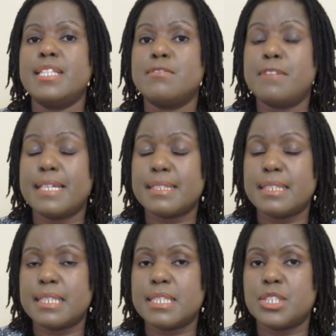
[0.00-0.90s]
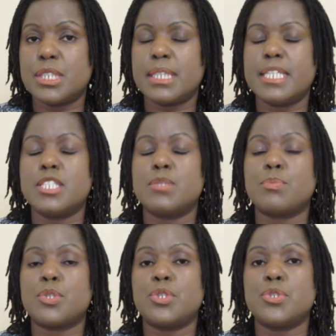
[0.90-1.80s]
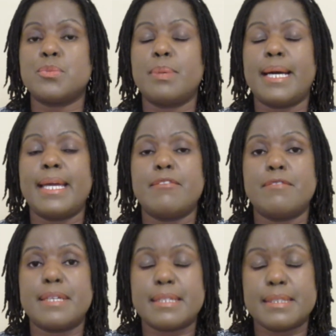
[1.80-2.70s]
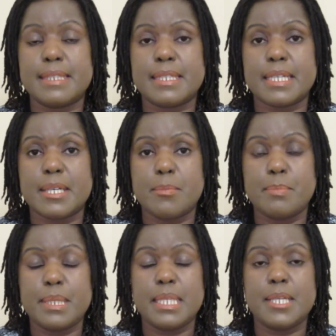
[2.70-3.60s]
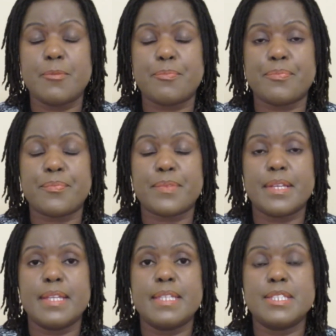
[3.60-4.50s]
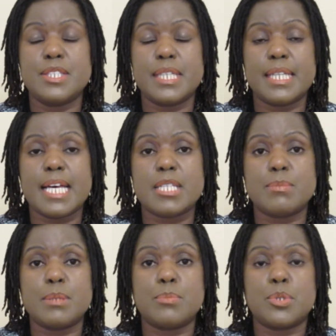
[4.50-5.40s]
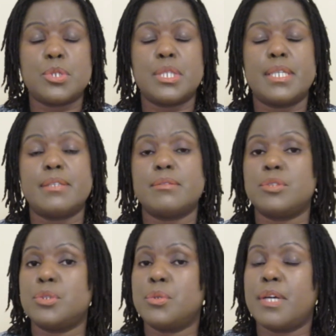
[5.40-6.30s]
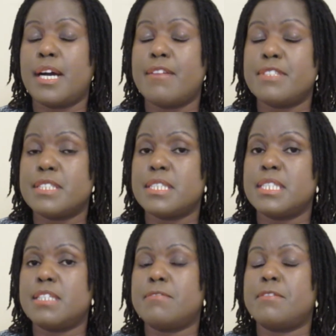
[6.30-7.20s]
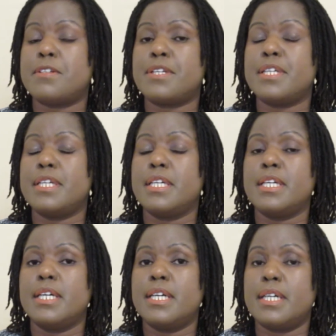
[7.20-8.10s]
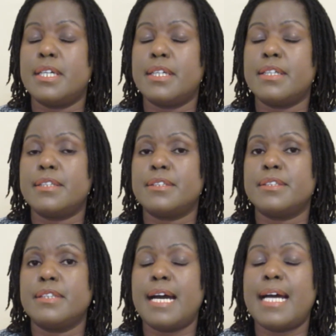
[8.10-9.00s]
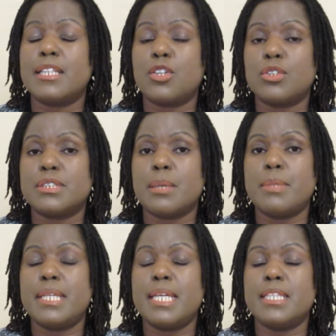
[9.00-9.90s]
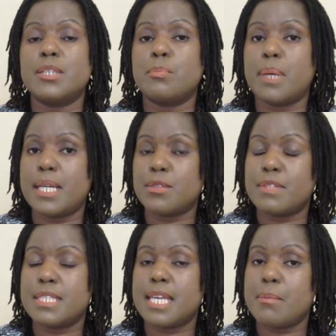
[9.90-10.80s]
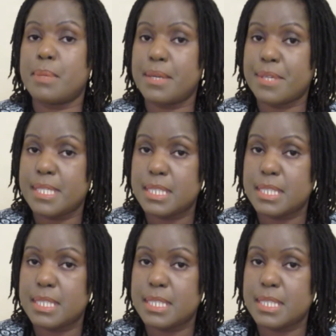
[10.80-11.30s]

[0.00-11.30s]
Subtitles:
Vertera gel. It's produced by Vertera company. This gel has been harvested in a very uncontaminated part of the Siberian